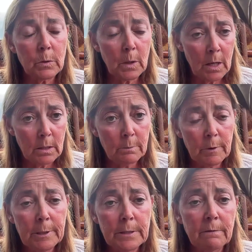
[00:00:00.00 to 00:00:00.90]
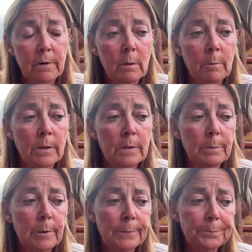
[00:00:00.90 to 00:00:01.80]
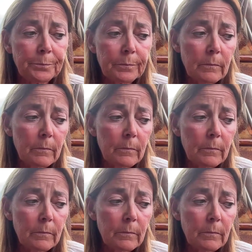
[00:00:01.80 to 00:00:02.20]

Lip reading: to add the built environment, but